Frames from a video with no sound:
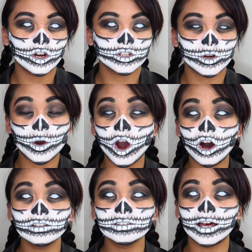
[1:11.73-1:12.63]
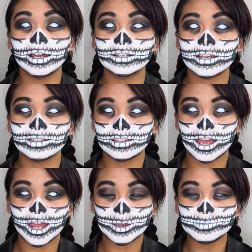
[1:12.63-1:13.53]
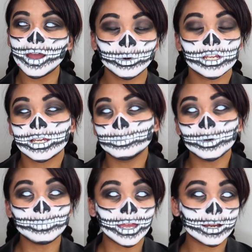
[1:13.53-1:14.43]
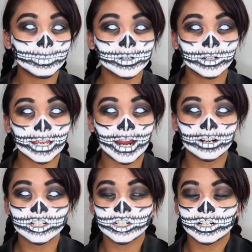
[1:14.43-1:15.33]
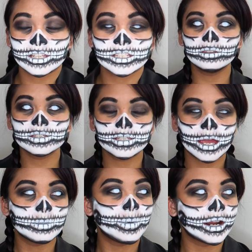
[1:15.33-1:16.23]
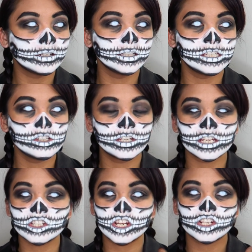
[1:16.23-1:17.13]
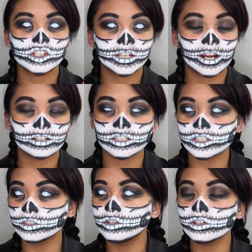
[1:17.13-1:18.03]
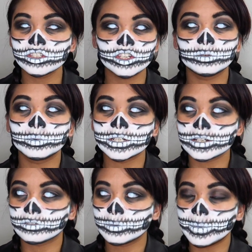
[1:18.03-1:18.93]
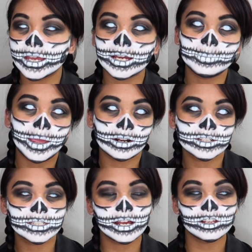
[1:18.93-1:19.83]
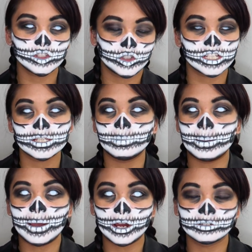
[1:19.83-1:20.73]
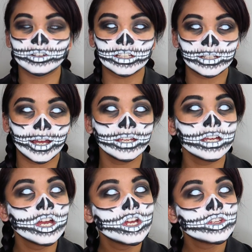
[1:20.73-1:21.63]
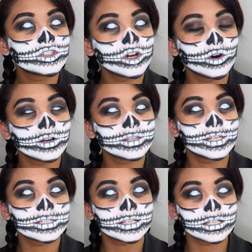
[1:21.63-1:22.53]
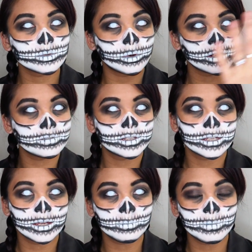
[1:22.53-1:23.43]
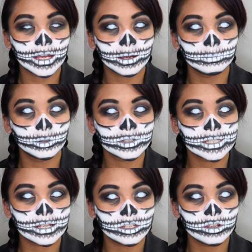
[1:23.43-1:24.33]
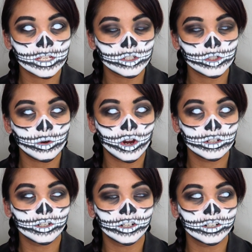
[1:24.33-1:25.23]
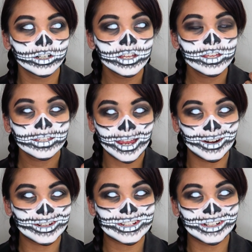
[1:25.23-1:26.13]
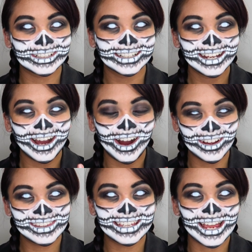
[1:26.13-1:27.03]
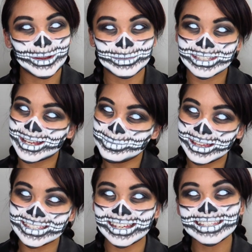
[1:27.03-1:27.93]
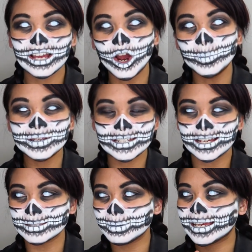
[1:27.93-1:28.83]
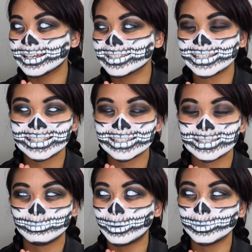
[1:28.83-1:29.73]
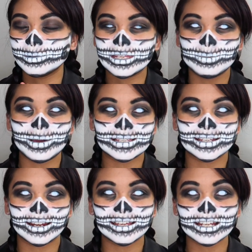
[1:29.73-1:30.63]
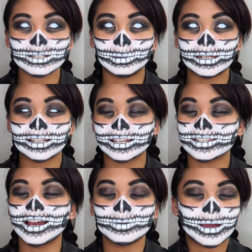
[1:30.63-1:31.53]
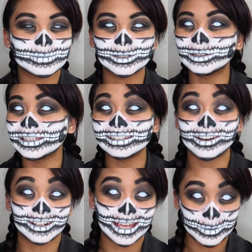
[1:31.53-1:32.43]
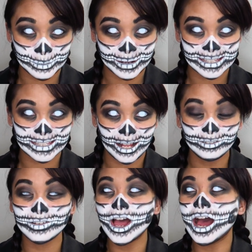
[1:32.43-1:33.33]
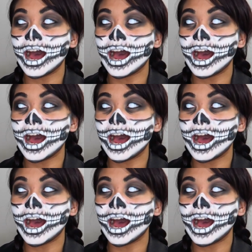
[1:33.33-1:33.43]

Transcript: Auto online game where you can put makeup on your character. In this game, apparently you can change your character's looks. You could put different makeup, hairstyles, dress them up however you like. So this is one of the makeup looks that you can do on your character on the game. Does that make sense? I hope it does, because this is probably the best that I can explain it, because I am absolutely not a gamer myself.